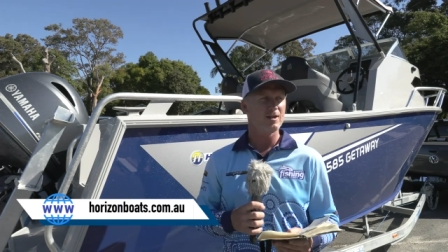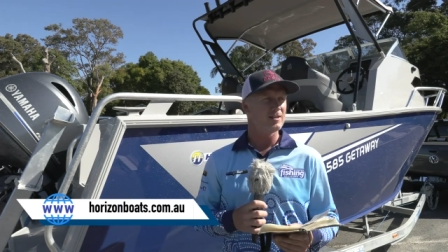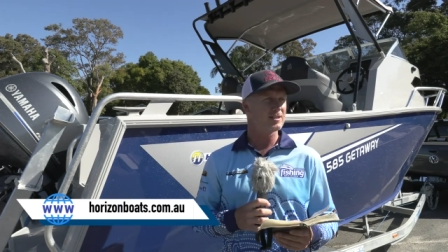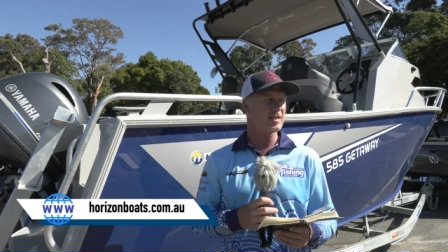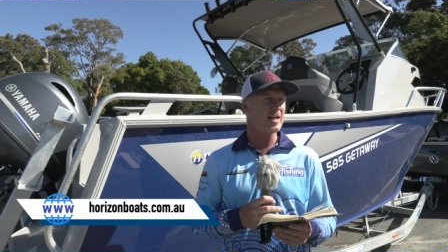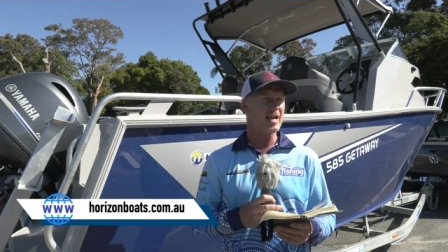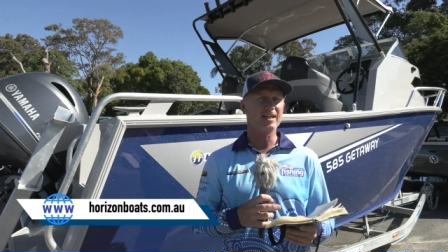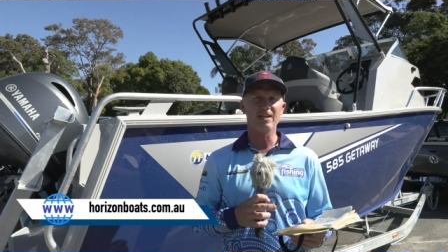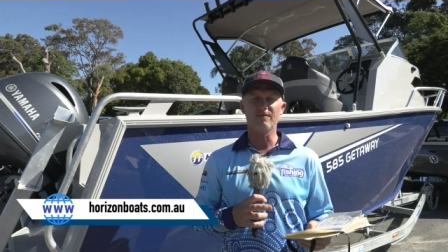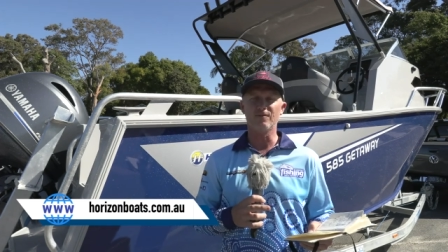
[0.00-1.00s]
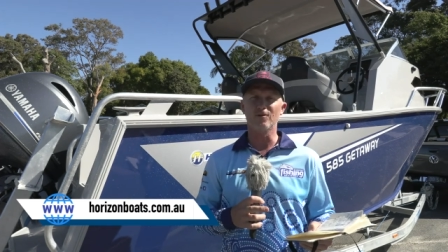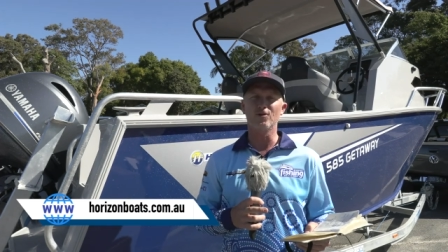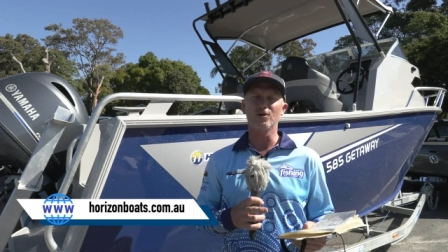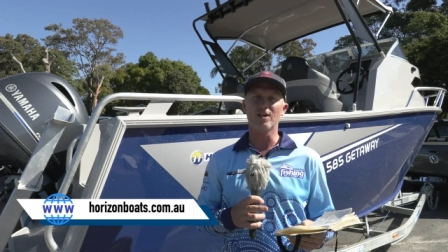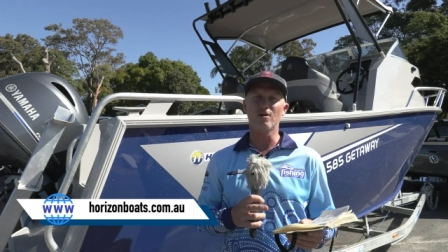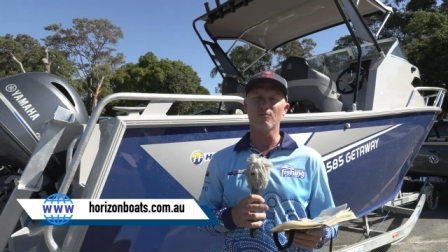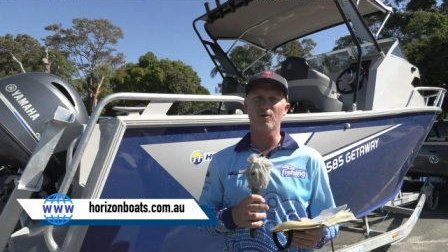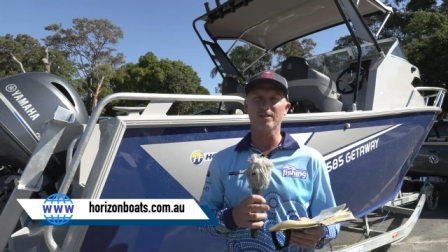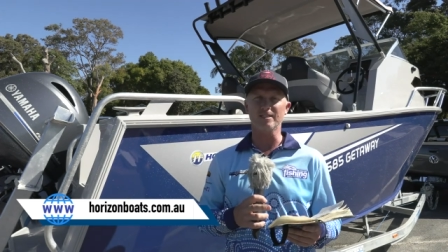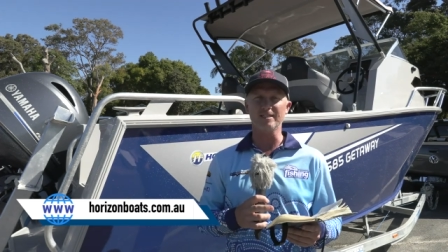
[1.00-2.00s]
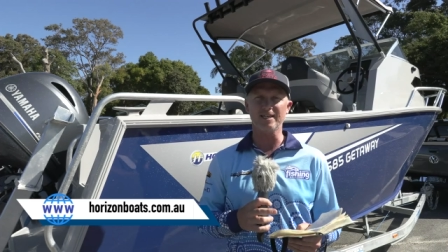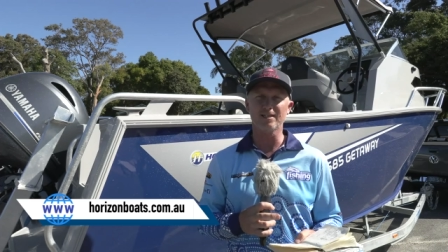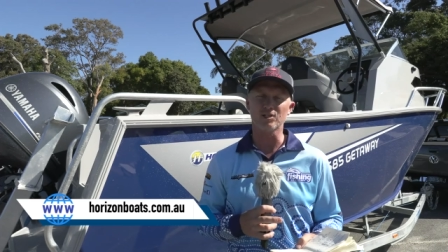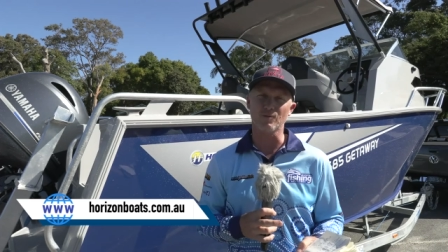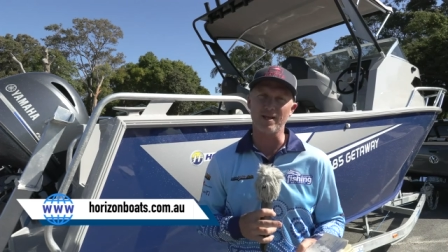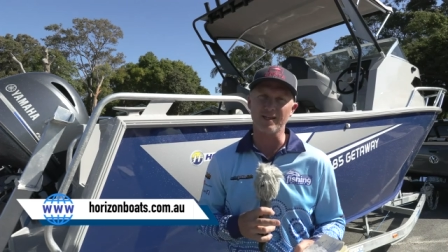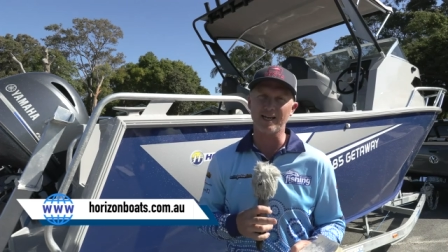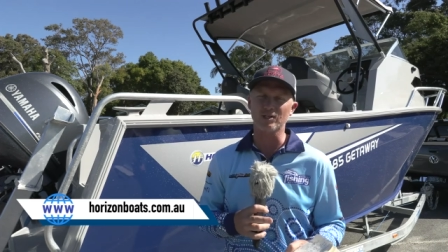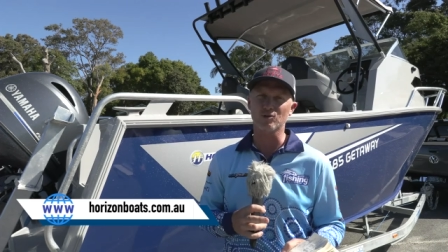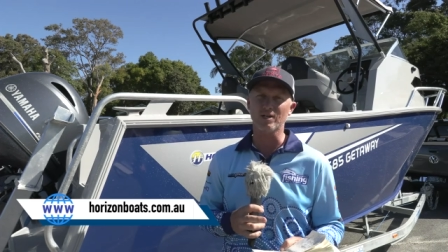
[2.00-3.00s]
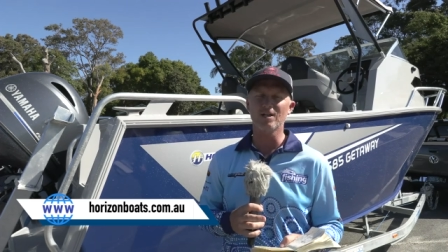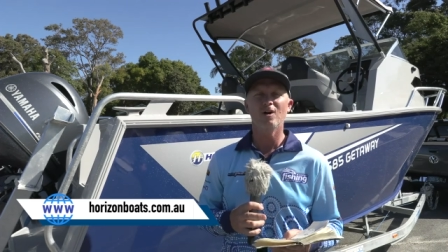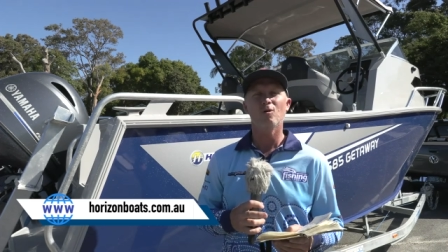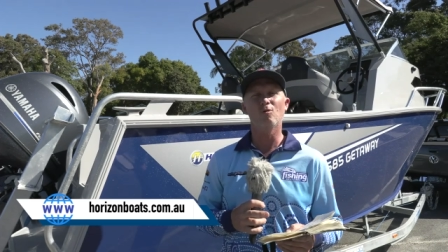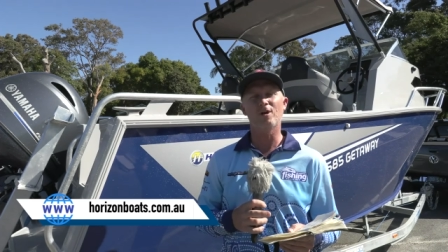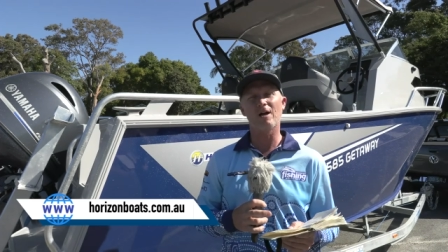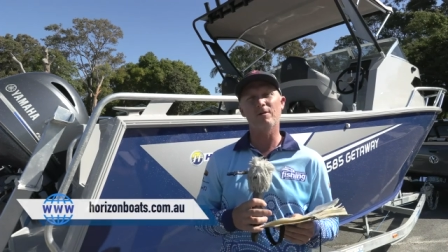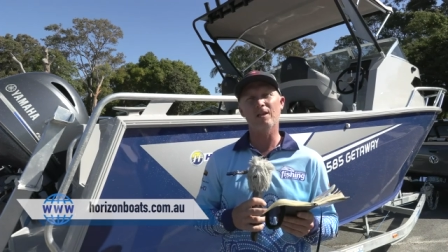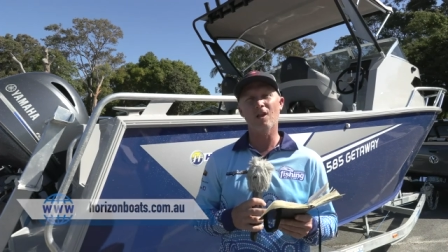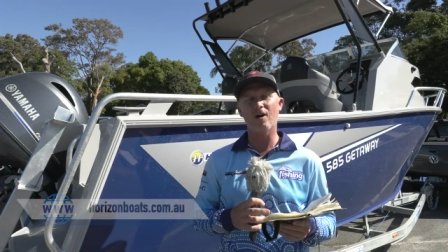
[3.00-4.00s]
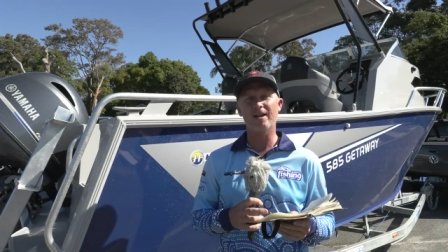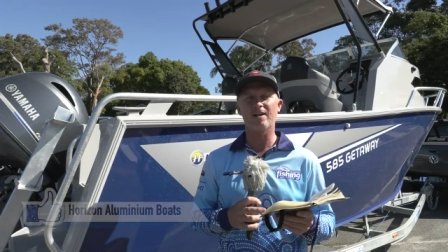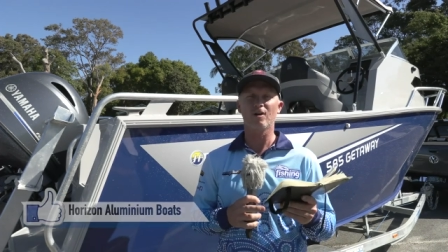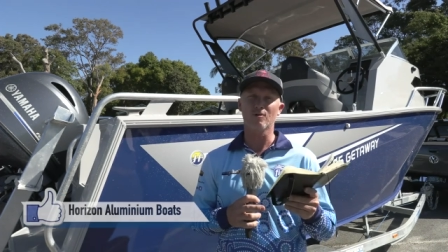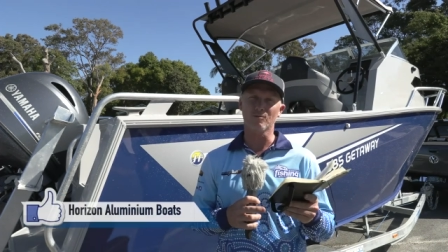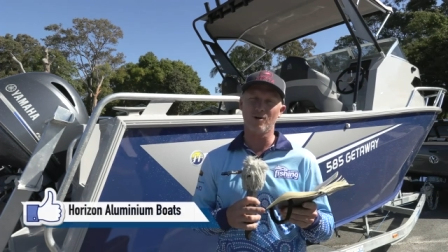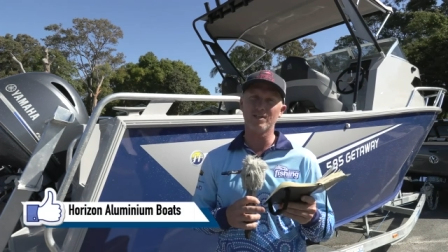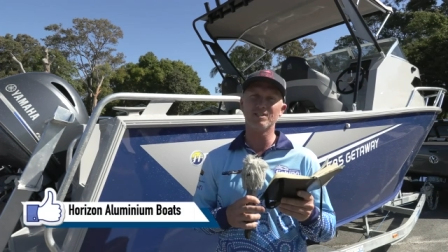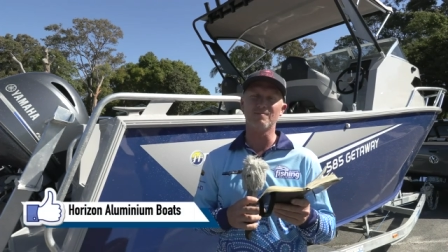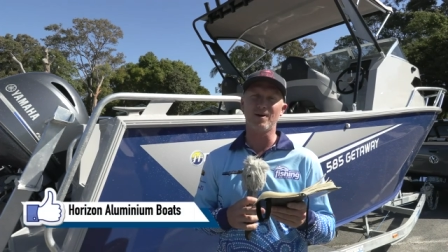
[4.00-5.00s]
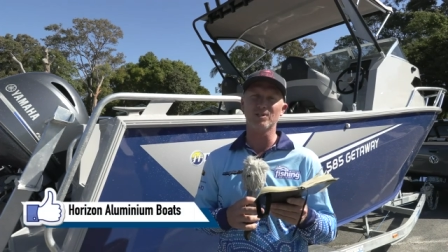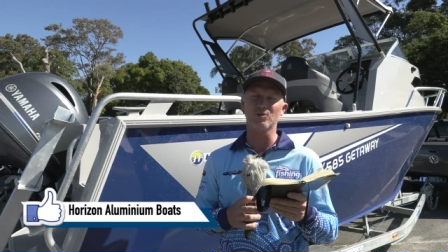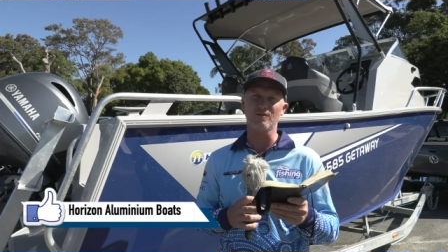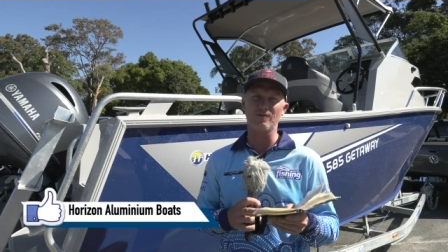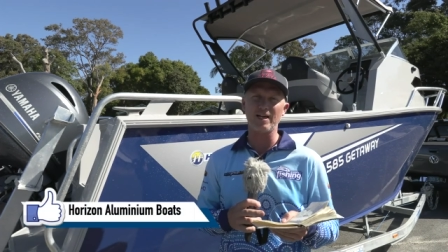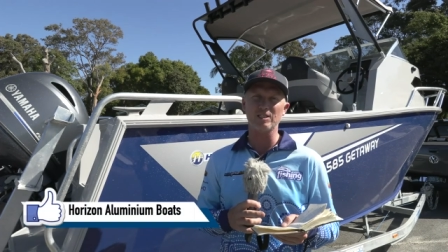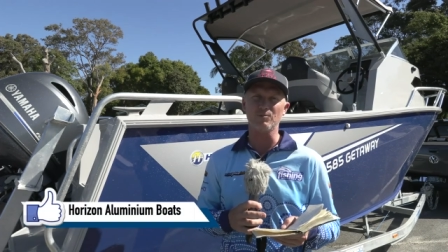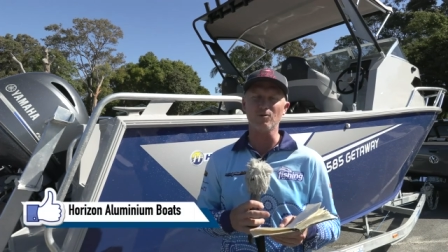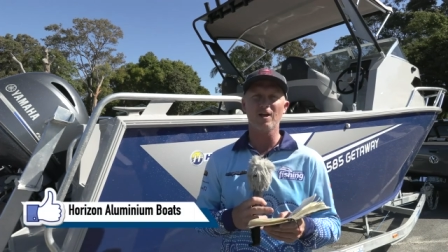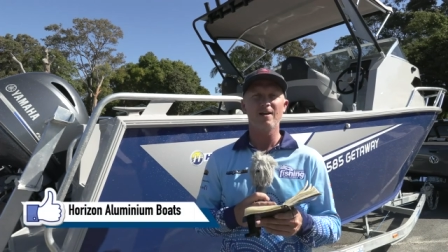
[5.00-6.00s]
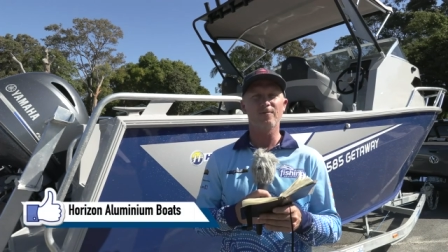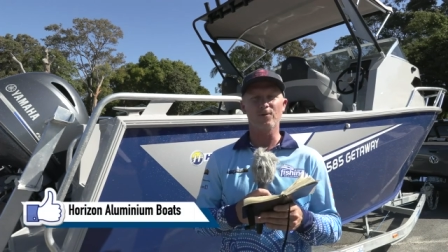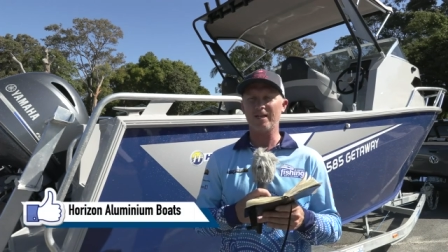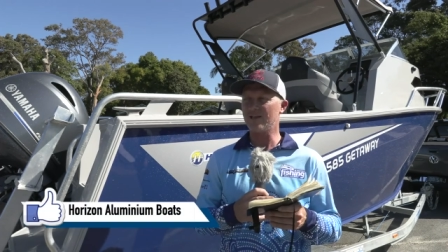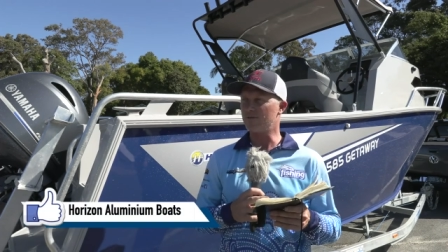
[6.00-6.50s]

see any of the 30 Horizon dealers around the country, or go and like Horizon Boats on Facebook for any of the